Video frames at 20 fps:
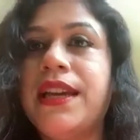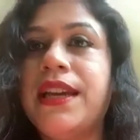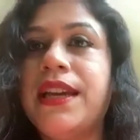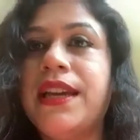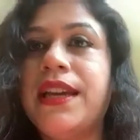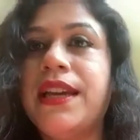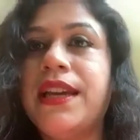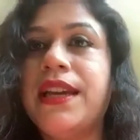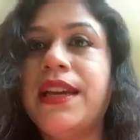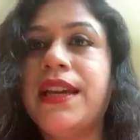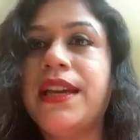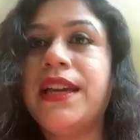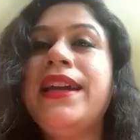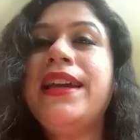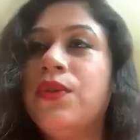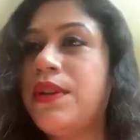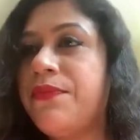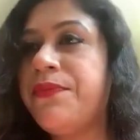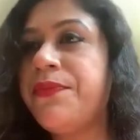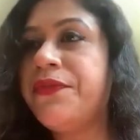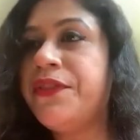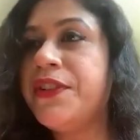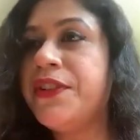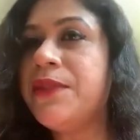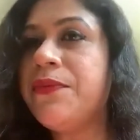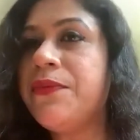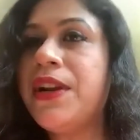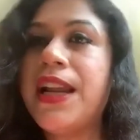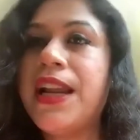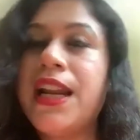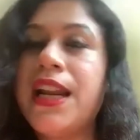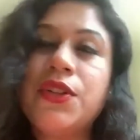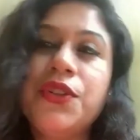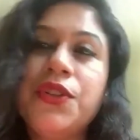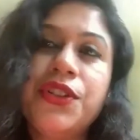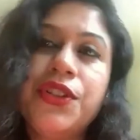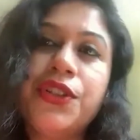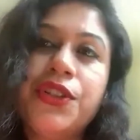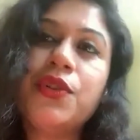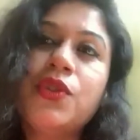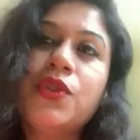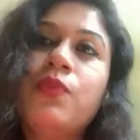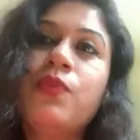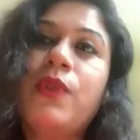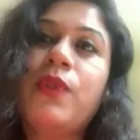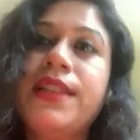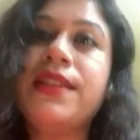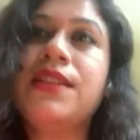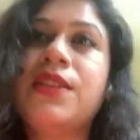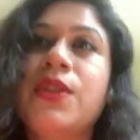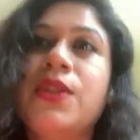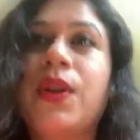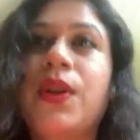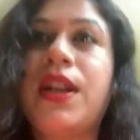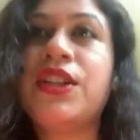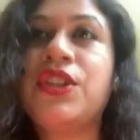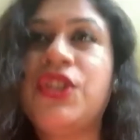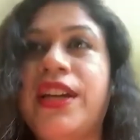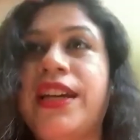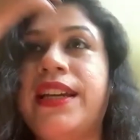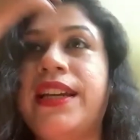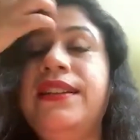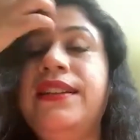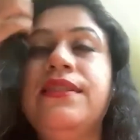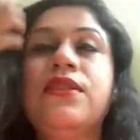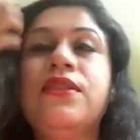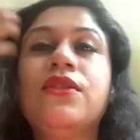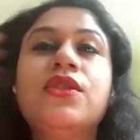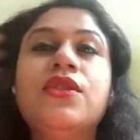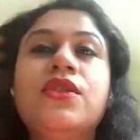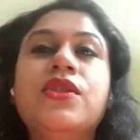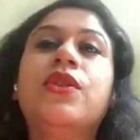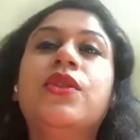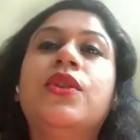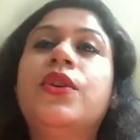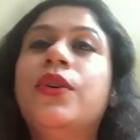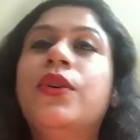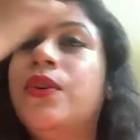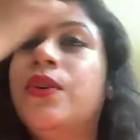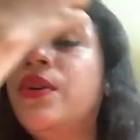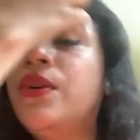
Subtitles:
Prateek. So why you? First of all, I'd like to introduce what is Yonachain.